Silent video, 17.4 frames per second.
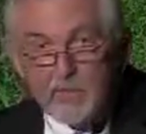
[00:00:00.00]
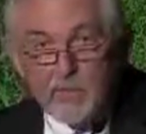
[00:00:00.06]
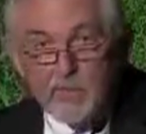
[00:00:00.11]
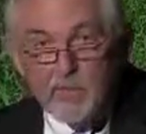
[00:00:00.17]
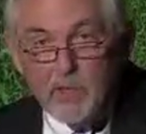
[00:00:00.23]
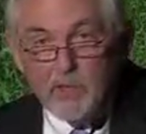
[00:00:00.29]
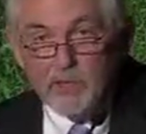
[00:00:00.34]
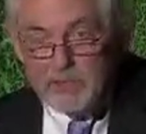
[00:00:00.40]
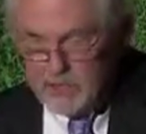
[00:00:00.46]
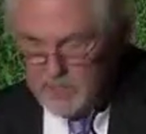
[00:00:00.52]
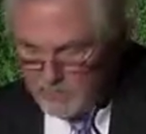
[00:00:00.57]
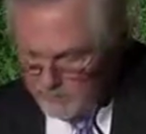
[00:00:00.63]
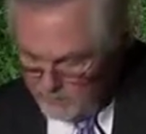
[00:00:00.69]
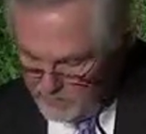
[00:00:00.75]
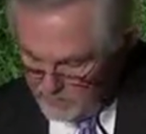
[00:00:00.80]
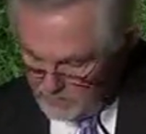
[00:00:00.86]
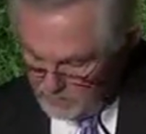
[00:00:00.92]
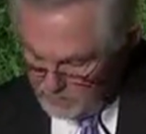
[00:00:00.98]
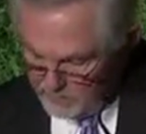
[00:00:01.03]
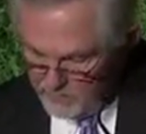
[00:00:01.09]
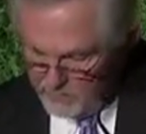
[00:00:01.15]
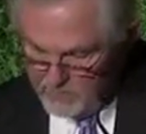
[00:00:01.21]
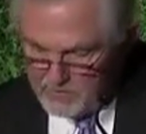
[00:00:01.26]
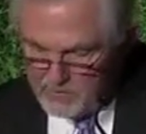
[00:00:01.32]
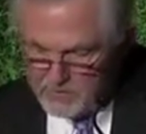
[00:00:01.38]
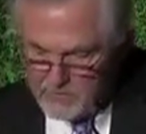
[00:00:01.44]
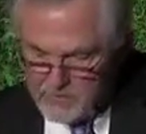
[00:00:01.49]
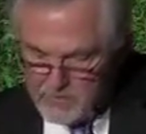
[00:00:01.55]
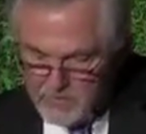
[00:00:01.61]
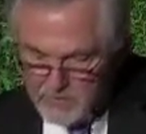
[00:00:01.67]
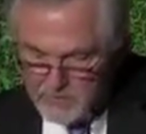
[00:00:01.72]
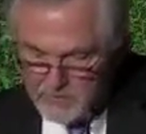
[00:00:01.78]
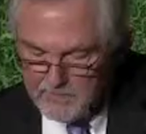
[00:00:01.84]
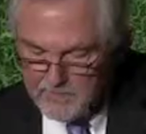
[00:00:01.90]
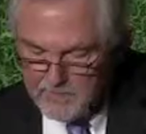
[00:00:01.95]
for both individual patients
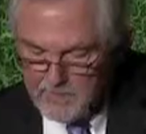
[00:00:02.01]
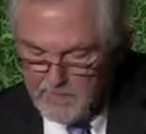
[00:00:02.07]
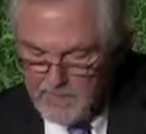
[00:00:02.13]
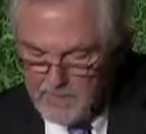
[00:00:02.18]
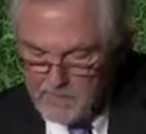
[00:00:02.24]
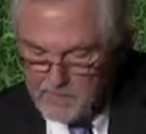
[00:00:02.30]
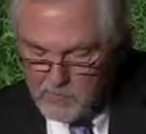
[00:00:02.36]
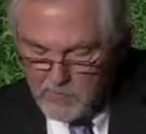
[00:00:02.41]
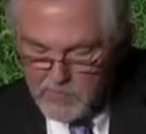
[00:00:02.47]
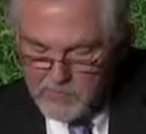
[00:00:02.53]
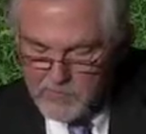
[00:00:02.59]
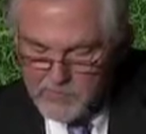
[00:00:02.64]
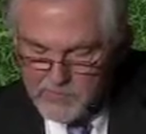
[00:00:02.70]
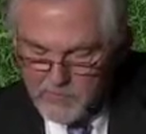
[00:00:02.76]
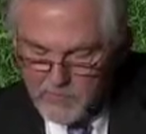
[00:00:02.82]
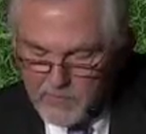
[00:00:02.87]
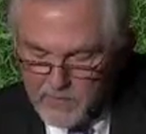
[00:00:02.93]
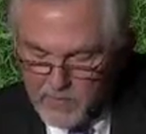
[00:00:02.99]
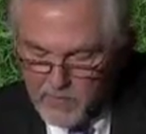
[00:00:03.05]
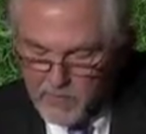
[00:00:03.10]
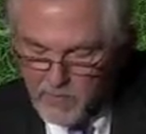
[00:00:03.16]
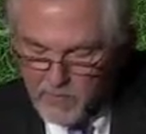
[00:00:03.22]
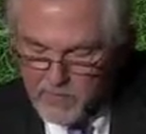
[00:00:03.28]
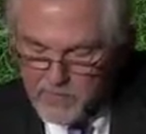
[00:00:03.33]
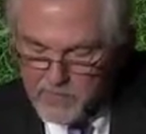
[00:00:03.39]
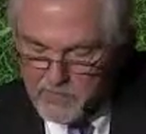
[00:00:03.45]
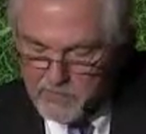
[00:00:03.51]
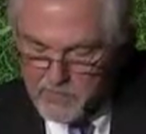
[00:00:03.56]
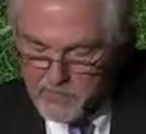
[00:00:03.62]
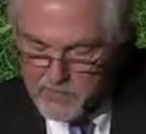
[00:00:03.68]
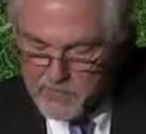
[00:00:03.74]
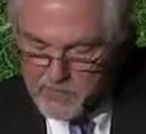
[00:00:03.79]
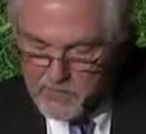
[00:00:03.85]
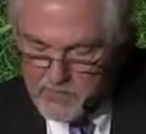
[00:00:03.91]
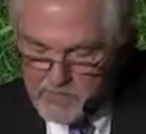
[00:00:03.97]
as well as for cohorts of
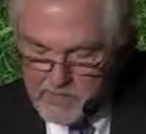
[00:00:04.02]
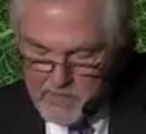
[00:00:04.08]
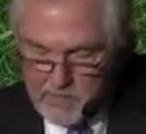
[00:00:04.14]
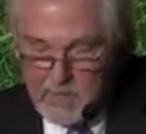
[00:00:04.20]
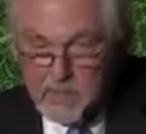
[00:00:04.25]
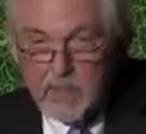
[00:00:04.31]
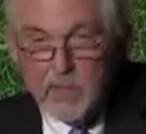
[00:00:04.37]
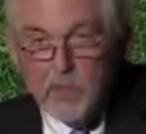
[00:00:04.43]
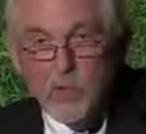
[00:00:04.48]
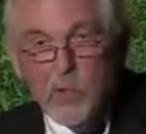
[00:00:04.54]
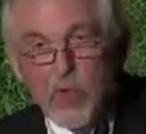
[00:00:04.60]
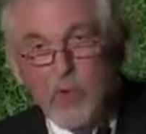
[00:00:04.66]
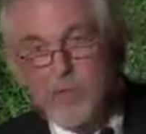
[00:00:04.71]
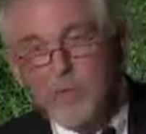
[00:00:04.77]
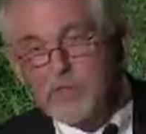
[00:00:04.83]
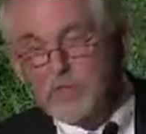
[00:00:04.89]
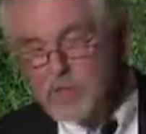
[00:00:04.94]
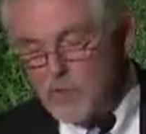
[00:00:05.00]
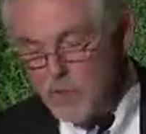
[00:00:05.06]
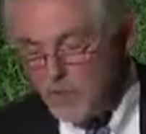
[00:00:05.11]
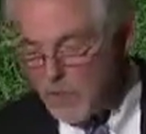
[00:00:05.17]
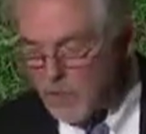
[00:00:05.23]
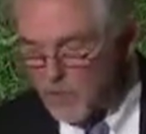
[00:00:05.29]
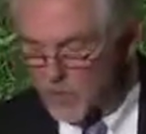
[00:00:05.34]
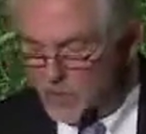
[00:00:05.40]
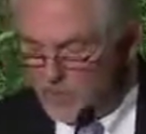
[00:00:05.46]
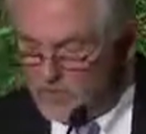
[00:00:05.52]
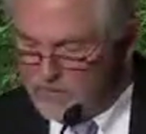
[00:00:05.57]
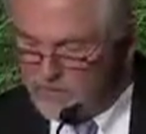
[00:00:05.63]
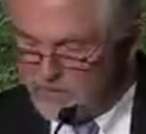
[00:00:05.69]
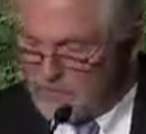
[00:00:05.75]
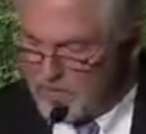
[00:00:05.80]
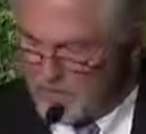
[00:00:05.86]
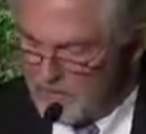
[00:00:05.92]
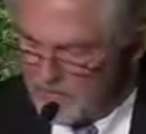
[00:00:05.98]
patients, who almost
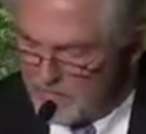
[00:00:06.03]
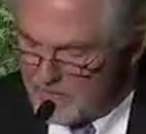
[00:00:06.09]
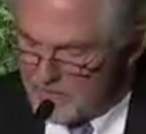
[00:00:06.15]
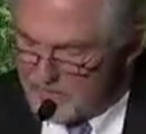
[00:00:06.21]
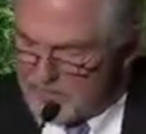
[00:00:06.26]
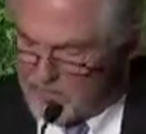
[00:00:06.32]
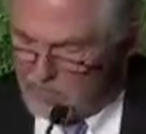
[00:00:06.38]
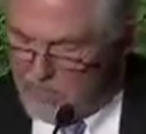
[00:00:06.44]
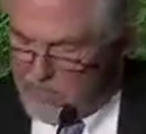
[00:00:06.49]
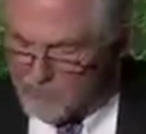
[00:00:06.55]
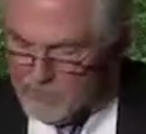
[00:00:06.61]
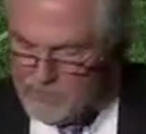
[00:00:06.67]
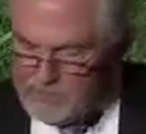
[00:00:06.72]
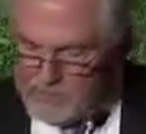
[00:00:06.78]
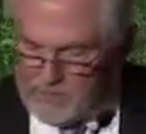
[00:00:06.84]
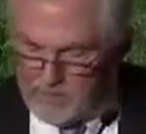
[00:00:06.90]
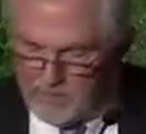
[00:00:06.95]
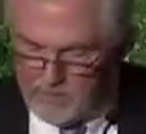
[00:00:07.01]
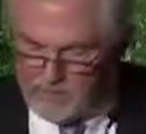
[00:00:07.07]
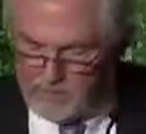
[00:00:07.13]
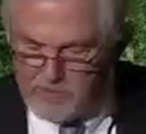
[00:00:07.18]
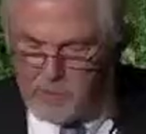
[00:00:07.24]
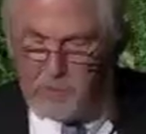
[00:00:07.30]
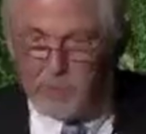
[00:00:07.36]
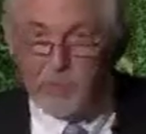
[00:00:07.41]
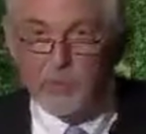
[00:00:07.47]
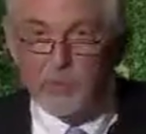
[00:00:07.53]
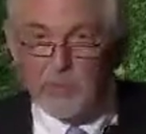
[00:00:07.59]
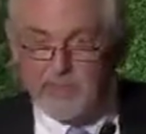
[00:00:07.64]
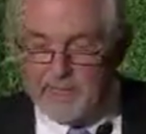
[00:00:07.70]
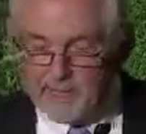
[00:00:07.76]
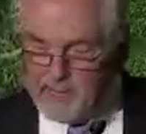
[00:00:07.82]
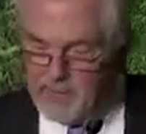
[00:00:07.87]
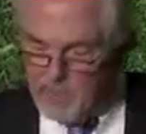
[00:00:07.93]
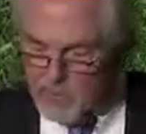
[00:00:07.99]
all represented two
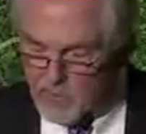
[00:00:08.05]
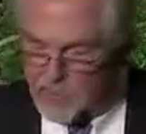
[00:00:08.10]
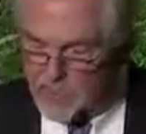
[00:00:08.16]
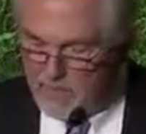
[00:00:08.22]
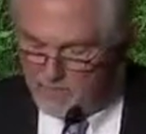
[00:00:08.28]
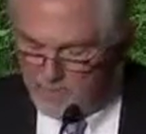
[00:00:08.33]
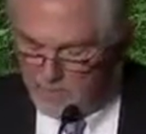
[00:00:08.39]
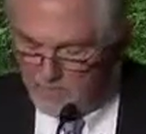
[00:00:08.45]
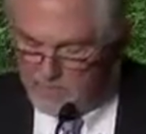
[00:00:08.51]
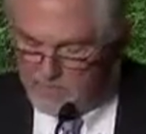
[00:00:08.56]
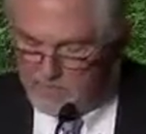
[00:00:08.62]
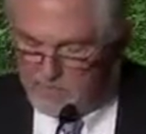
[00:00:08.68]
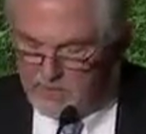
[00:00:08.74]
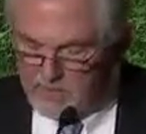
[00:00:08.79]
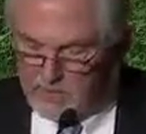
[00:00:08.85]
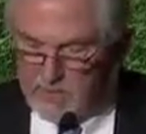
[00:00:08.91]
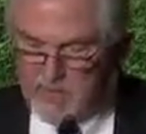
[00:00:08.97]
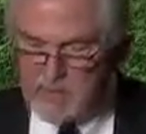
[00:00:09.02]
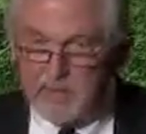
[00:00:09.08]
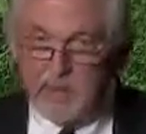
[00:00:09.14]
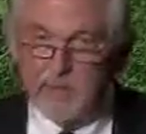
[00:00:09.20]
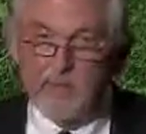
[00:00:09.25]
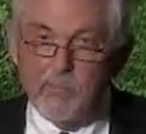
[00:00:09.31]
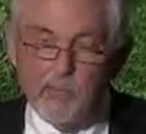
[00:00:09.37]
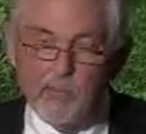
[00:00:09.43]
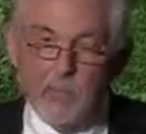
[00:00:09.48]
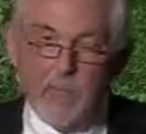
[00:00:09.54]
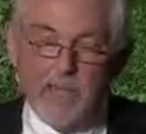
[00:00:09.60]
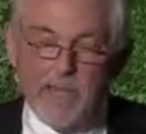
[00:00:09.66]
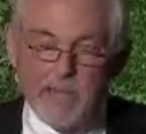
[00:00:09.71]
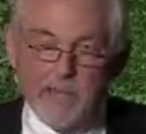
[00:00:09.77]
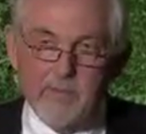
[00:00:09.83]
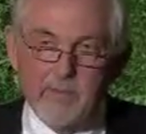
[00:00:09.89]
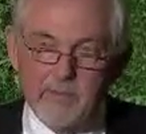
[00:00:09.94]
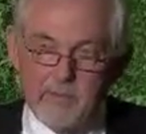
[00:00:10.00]
linked problems: poor
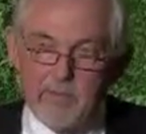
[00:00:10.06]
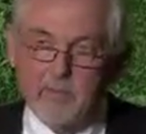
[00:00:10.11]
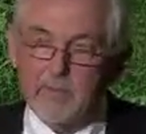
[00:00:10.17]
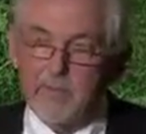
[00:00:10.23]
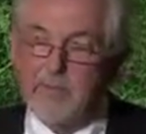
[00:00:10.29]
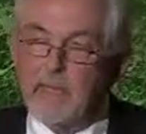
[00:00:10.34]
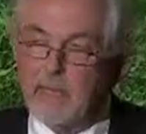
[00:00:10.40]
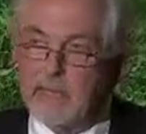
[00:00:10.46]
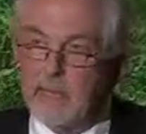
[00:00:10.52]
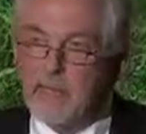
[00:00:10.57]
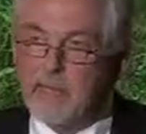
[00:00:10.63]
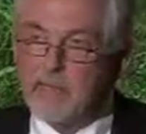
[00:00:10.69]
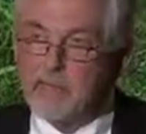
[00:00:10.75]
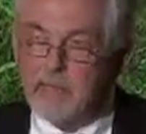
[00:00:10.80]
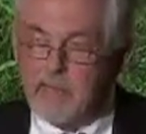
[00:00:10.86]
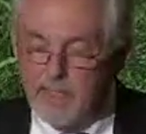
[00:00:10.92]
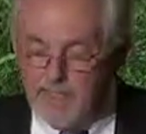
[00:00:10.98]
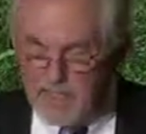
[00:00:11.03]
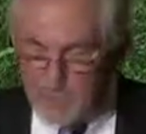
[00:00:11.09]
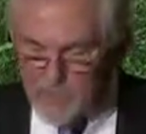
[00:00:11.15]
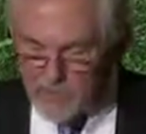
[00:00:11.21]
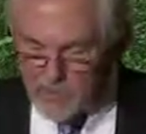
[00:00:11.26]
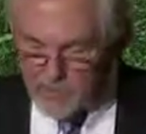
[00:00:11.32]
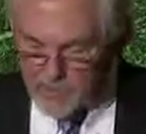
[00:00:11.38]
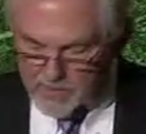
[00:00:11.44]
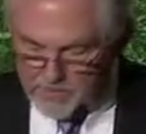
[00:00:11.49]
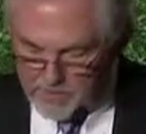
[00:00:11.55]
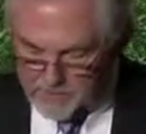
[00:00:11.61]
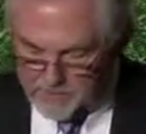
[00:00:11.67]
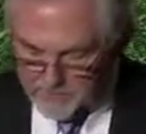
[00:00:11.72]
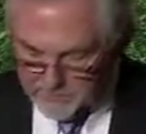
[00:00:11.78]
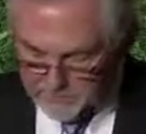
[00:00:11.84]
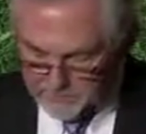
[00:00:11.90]
outcome and high cost.